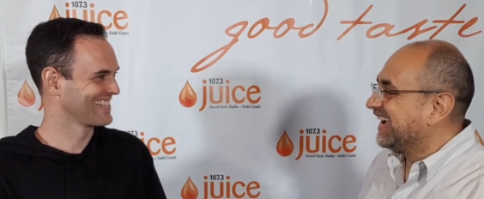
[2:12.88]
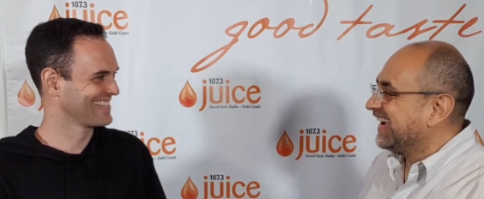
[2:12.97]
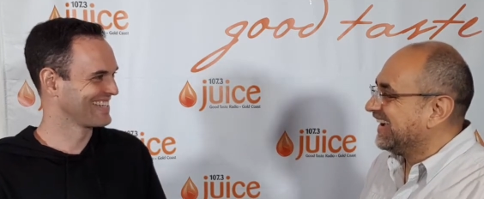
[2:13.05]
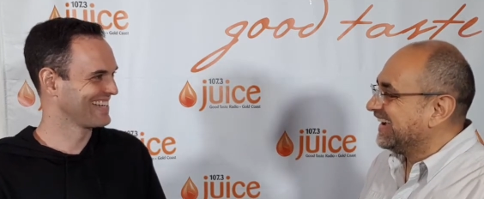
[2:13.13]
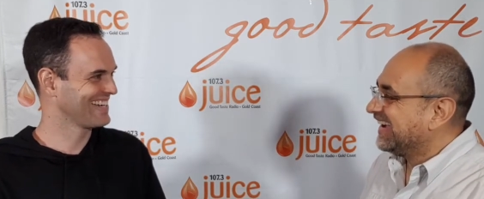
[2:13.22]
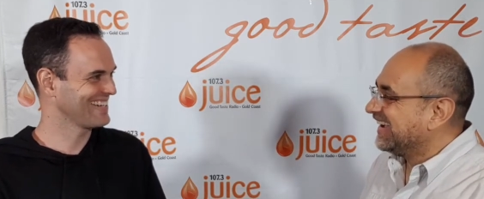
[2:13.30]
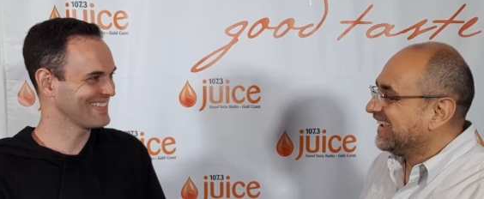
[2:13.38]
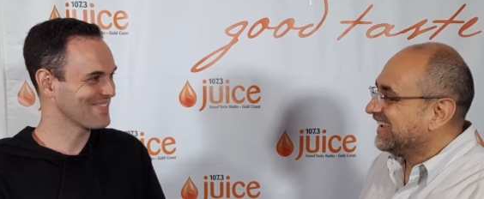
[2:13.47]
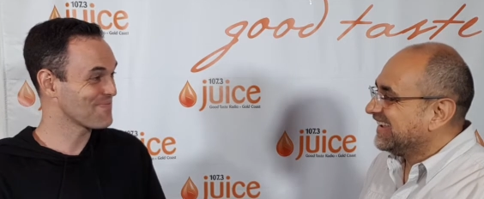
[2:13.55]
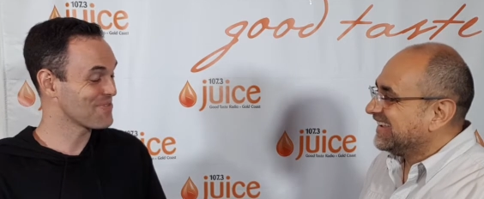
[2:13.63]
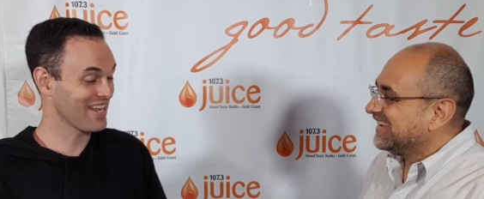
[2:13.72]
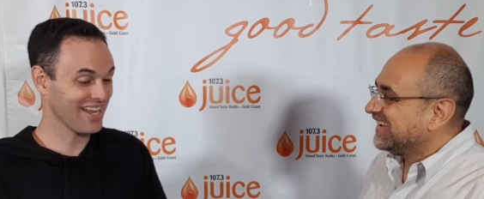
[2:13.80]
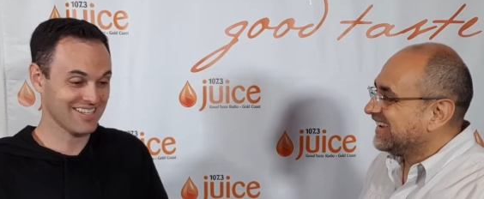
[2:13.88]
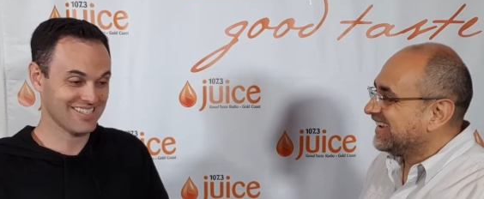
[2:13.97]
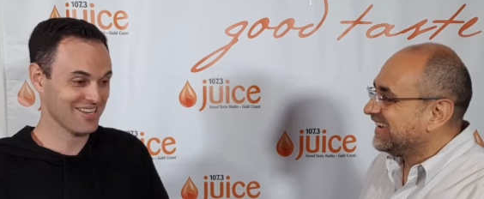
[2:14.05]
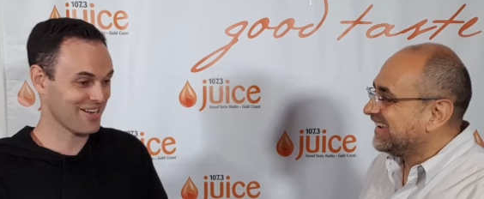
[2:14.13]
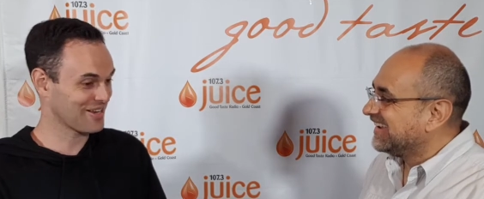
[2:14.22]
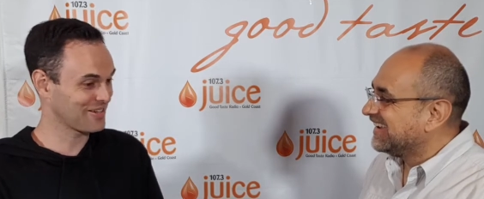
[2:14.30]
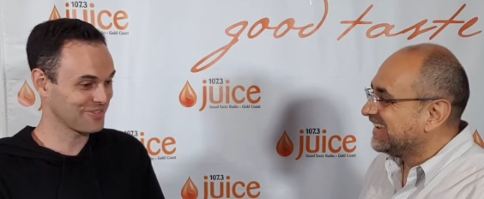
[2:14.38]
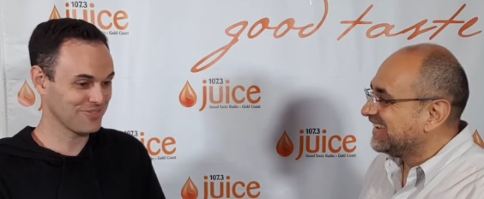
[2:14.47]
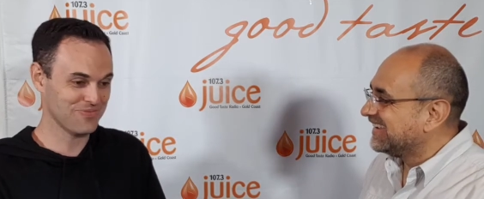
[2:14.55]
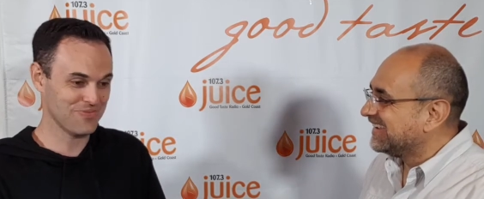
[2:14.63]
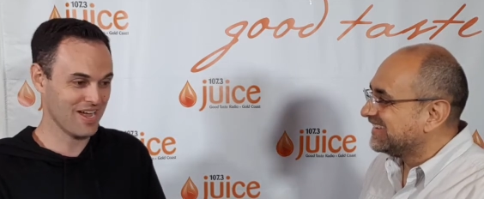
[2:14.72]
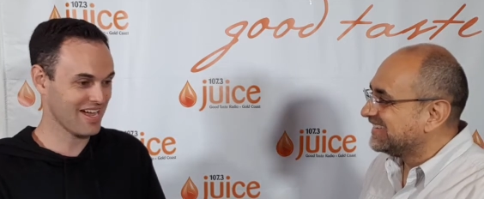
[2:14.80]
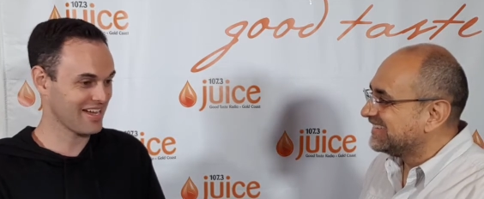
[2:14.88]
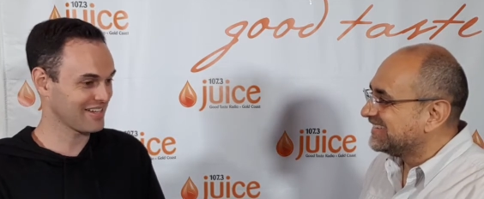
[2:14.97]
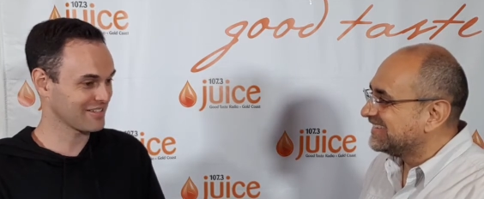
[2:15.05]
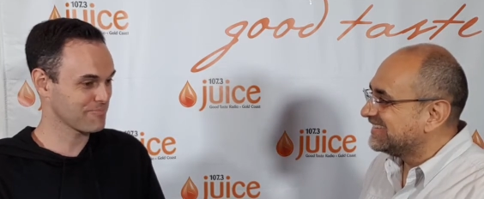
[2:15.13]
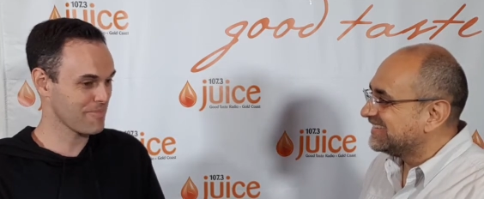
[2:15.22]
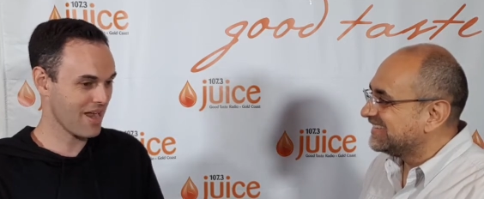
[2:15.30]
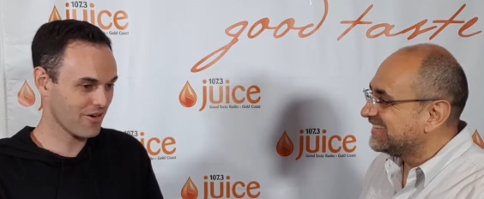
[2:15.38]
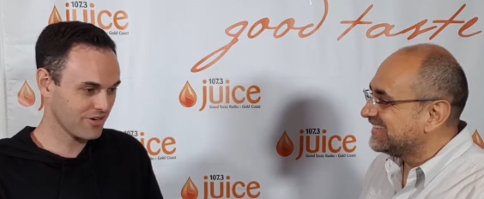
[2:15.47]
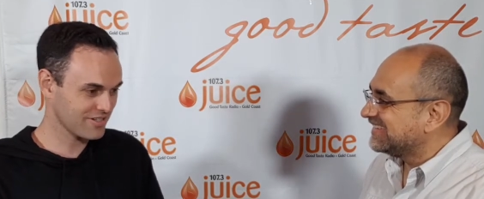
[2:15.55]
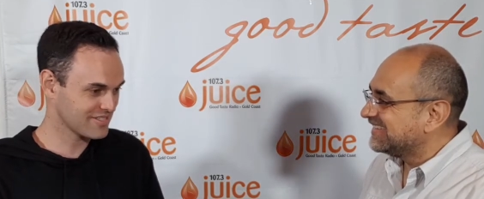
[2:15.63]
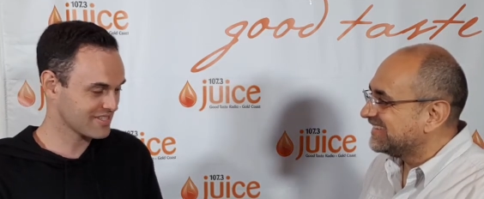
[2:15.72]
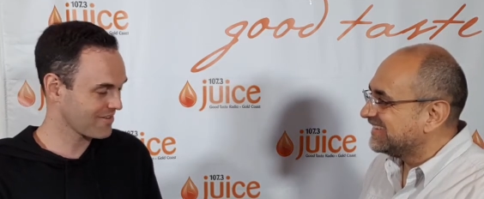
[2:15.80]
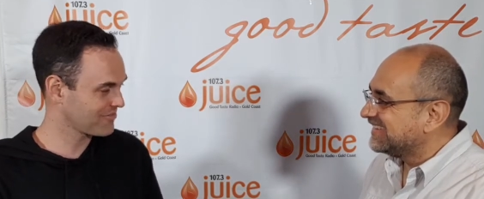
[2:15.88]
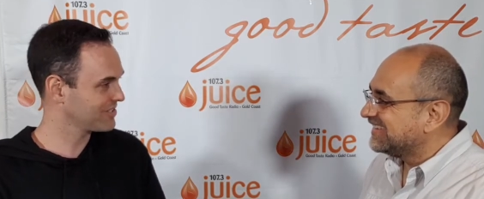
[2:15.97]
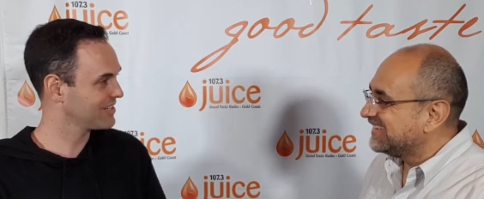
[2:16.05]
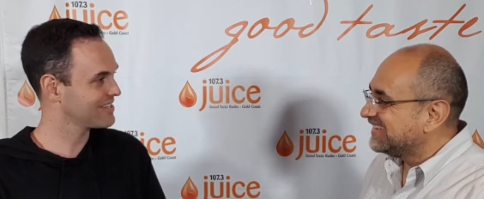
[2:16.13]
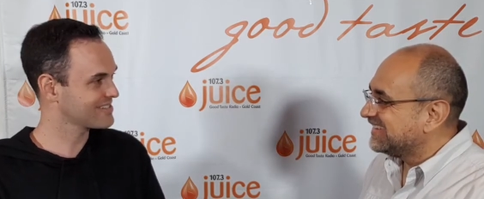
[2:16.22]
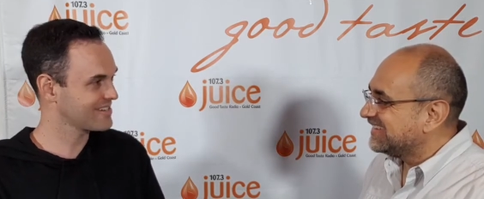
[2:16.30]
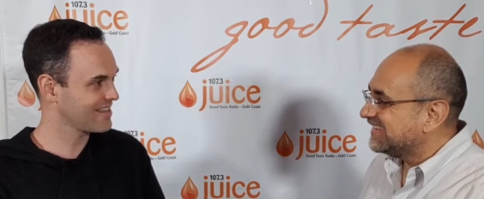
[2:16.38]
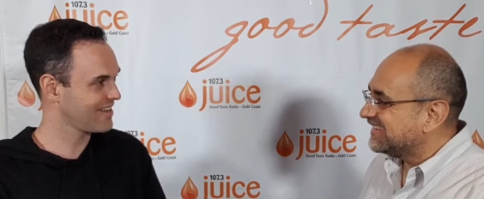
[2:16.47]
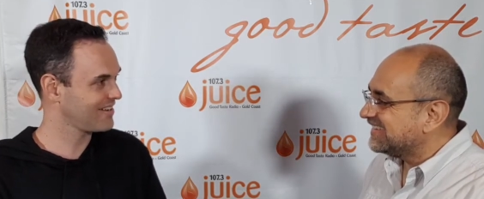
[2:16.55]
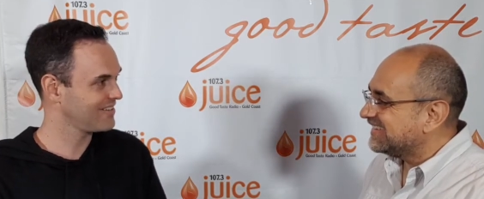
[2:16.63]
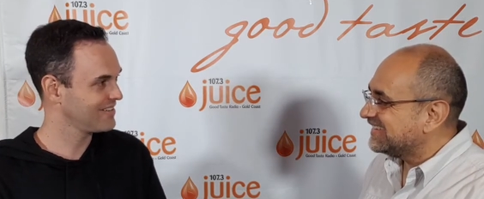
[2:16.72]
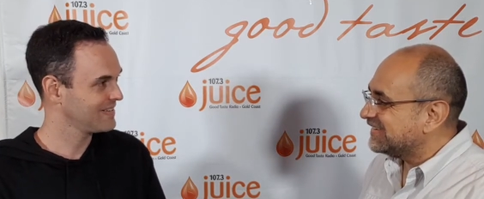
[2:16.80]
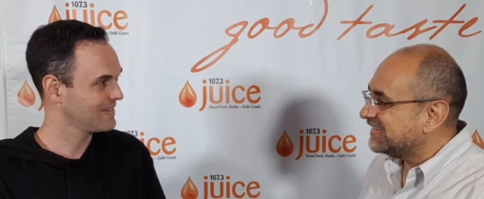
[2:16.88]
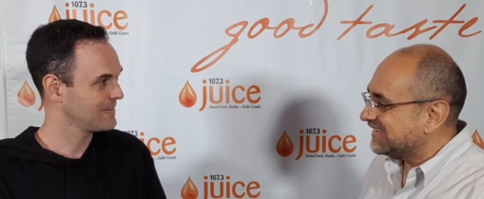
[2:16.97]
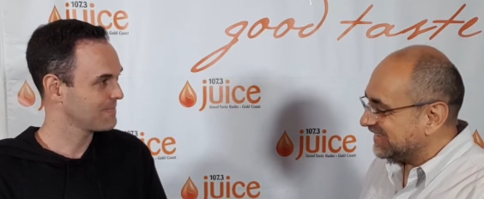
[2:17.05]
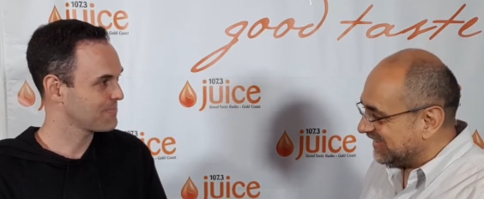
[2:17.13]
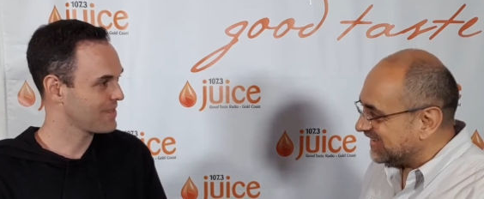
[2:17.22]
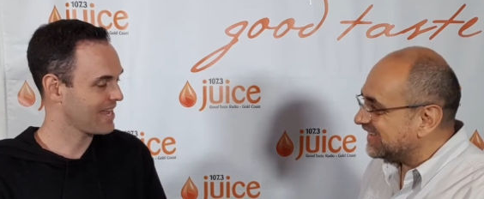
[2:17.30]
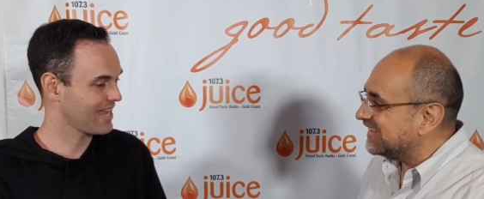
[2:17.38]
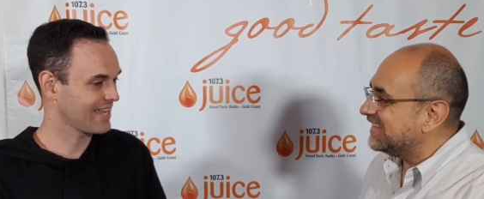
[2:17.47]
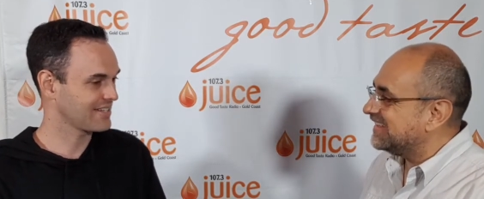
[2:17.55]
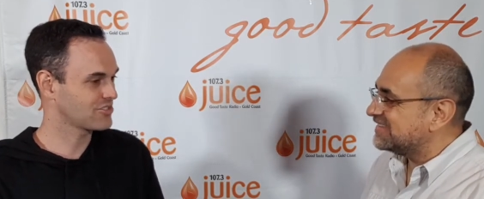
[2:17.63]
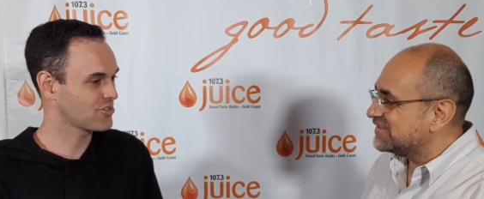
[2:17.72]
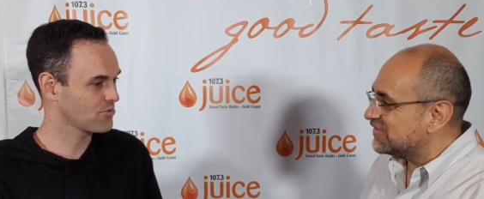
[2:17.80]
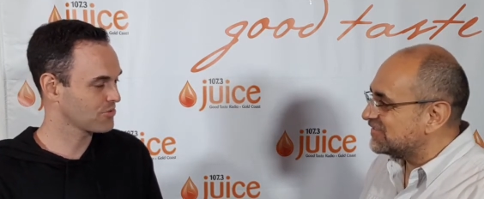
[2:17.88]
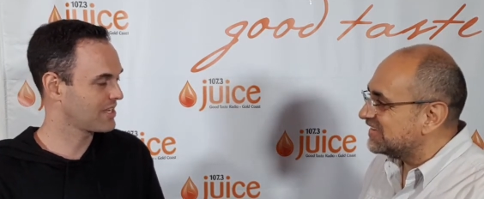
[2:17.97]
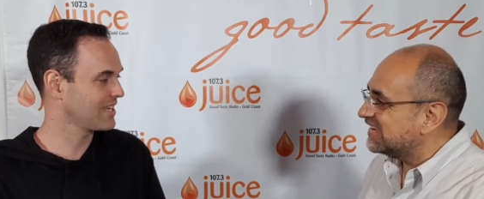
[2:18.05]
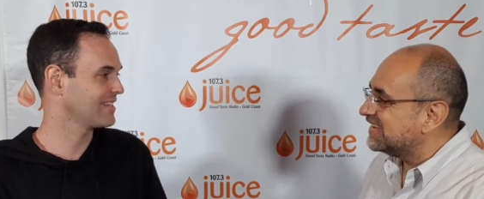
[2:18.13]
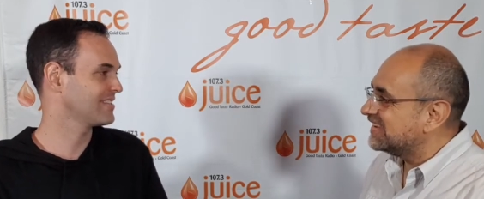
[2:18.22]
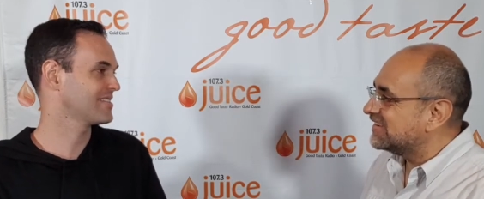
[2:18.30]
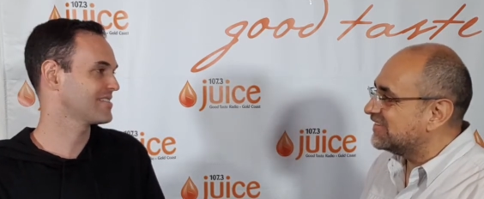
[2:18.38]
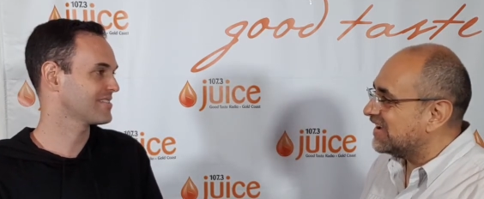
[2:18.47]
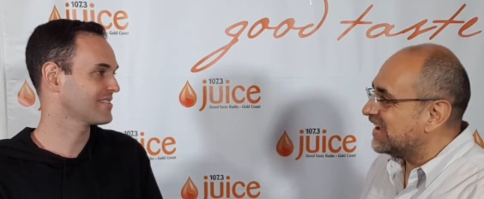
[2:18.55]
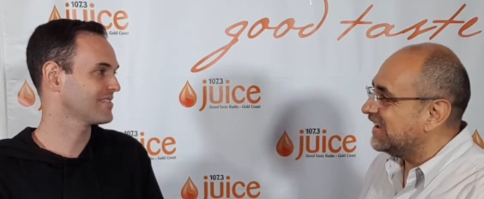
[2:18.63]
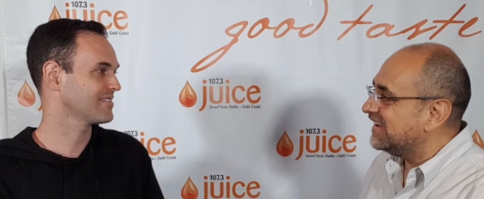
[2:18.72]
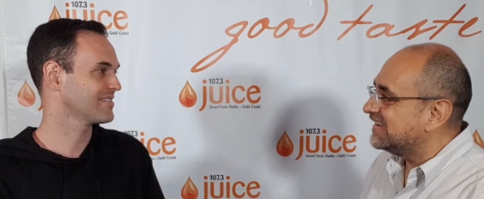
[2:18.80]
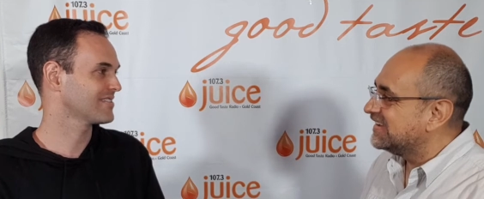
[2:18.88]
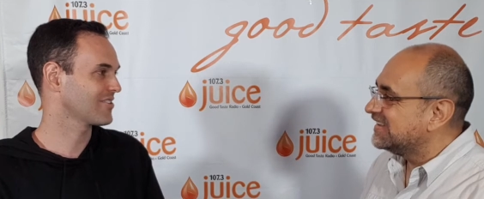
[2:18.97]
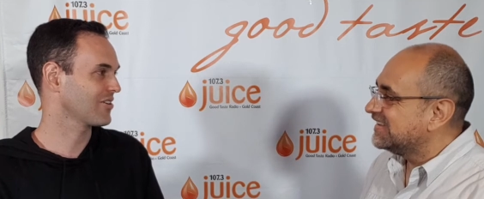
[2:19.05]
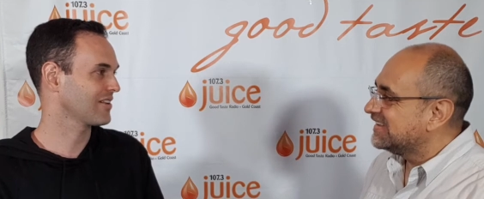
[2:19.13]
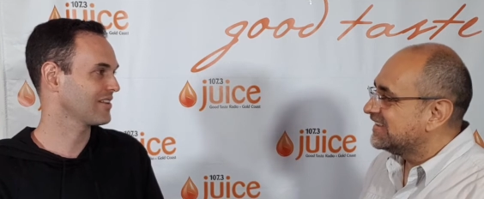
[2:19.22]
Speaker 1: yeah. Yeah, so uh, married seven years now. Yeah. And two good. kids. Right. Got a